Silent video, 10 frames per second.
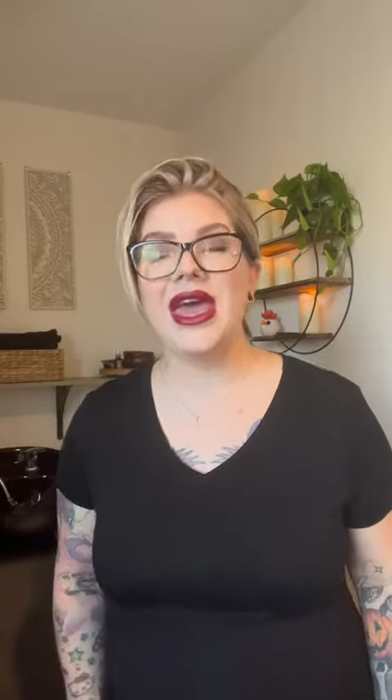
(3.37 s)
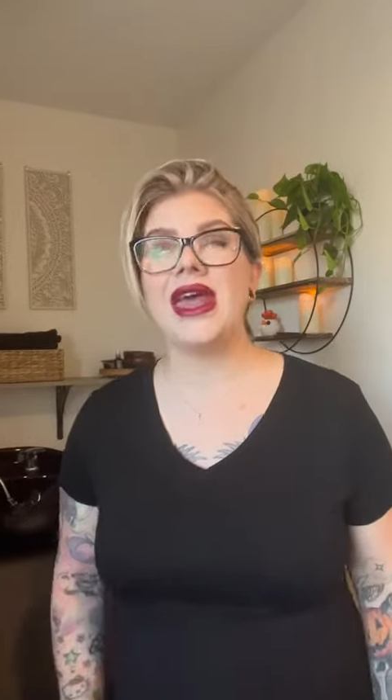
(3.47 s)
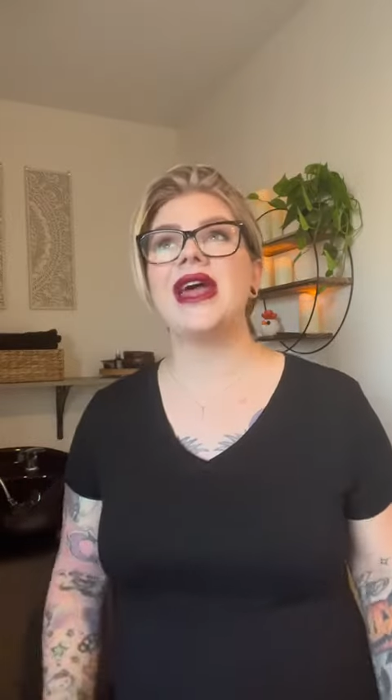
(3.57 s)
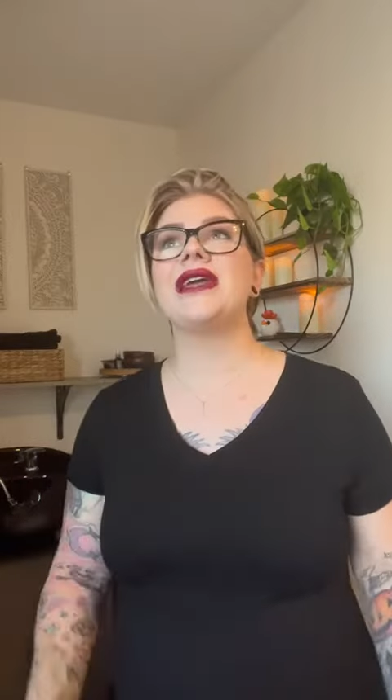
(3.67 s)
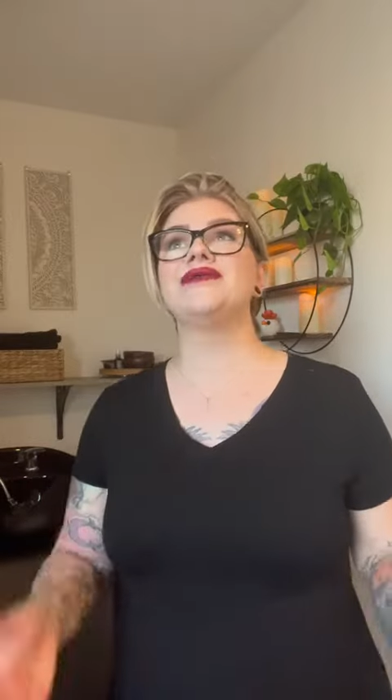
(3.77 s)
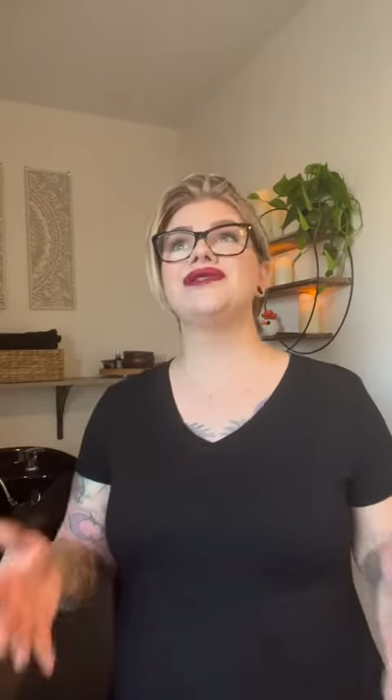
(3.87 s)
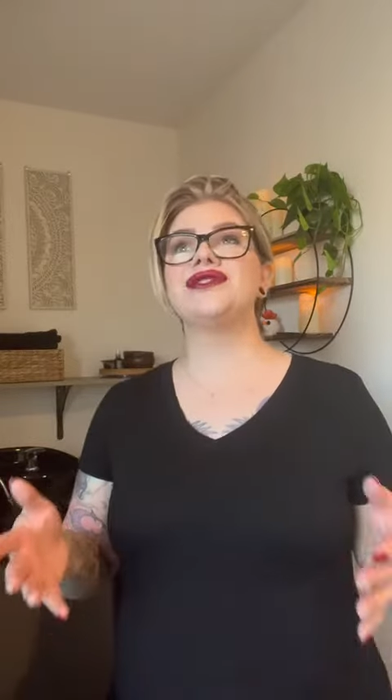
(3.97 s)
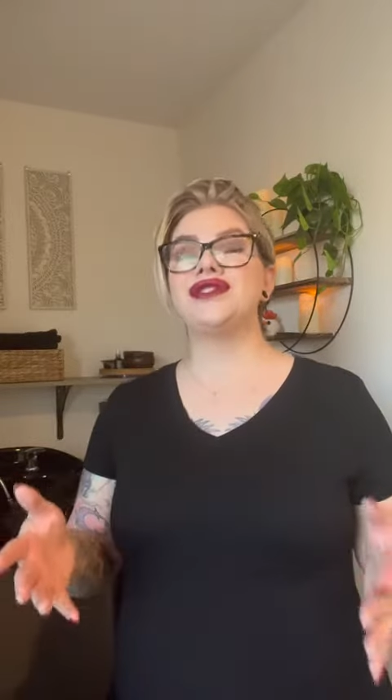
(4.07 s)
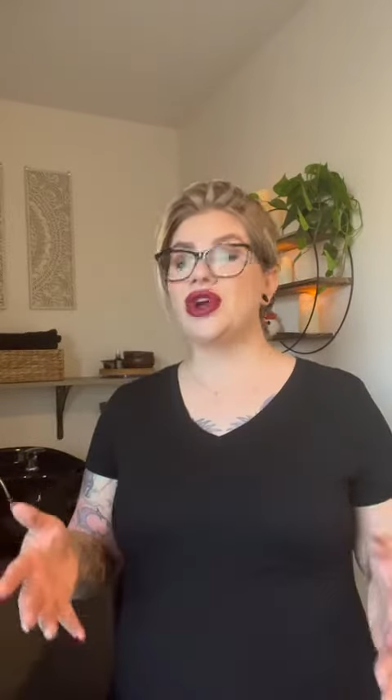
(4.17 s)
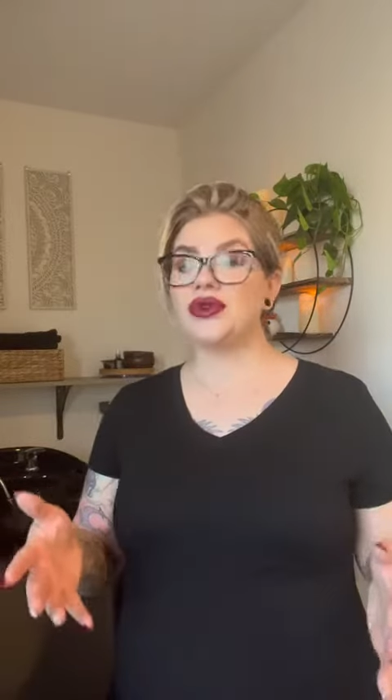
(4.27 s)
and I am
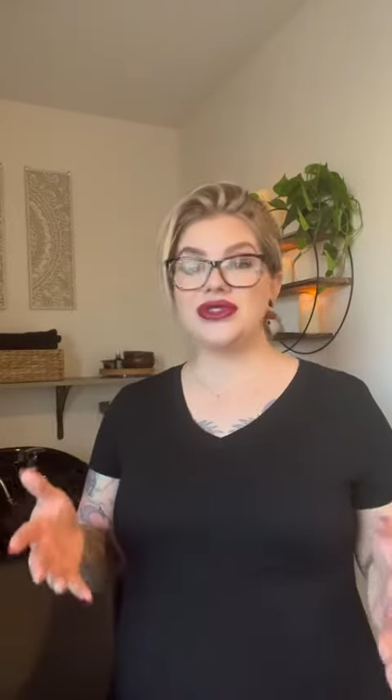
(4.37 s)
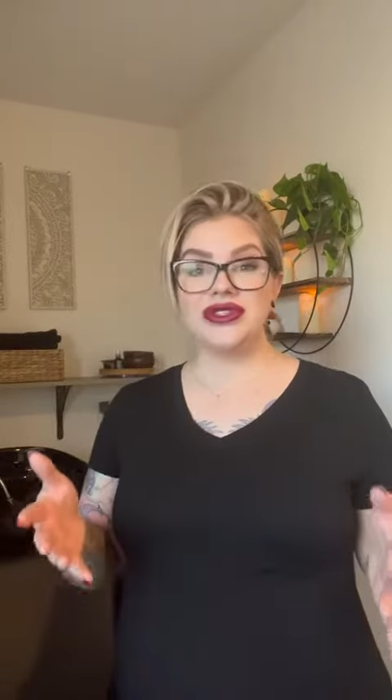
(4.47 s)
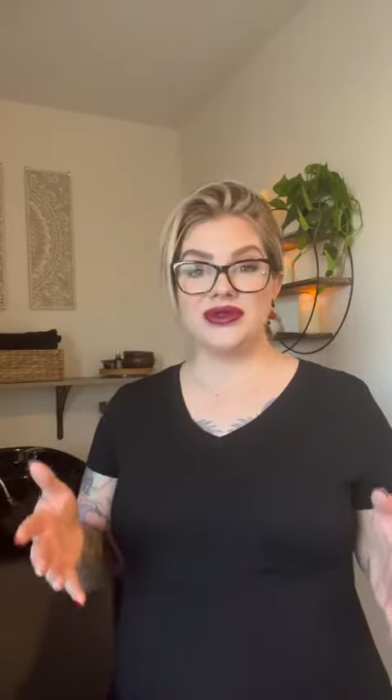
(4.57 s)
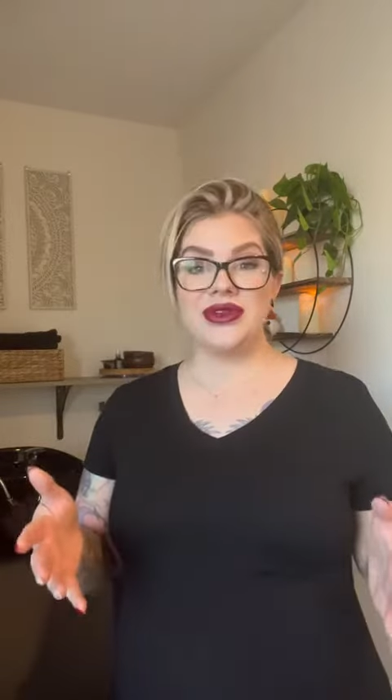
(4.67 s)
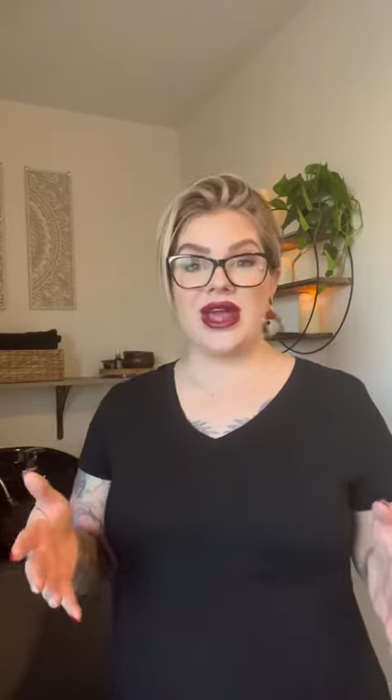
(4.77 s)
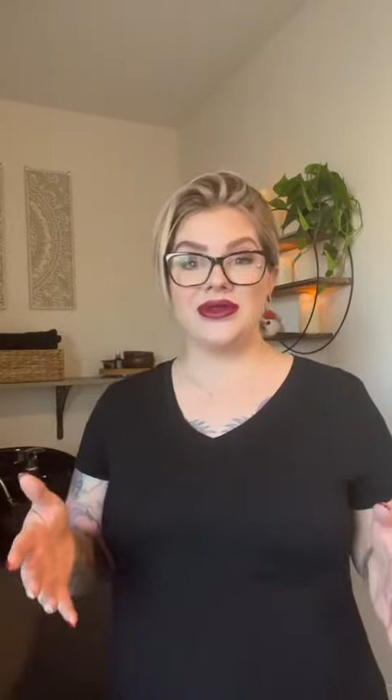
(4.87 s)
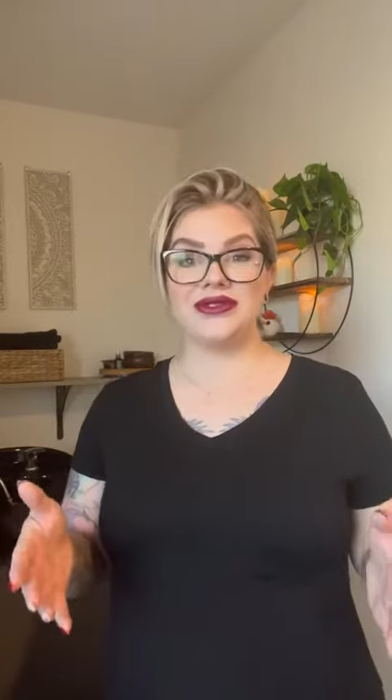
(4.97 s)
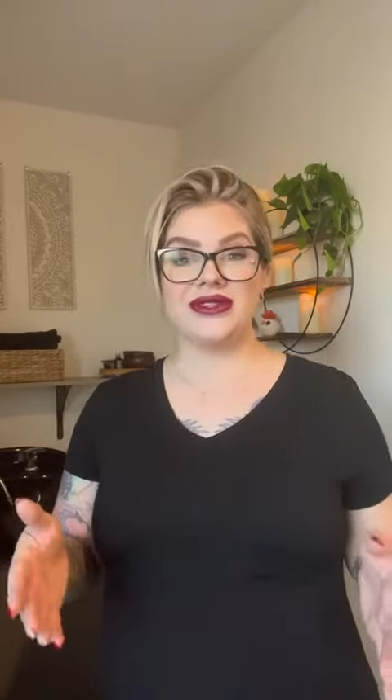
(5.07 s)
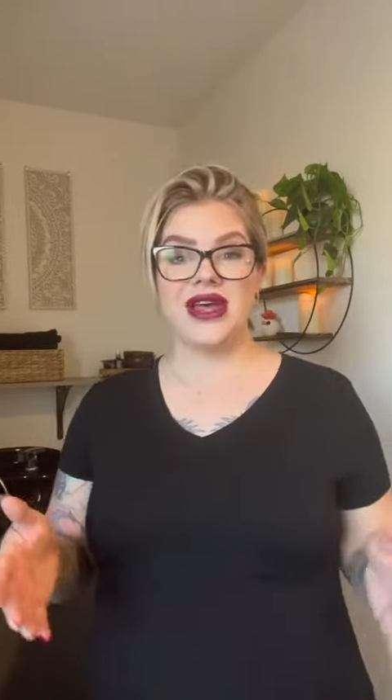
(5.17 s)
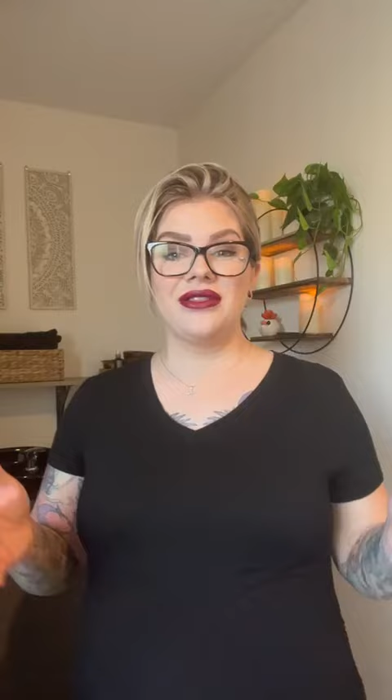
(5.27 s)
stoked to
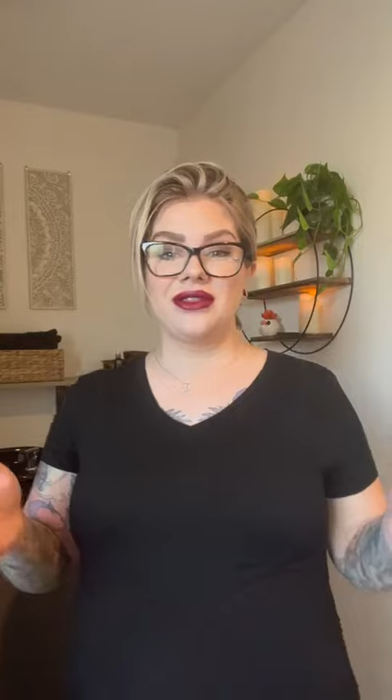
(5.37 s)
announce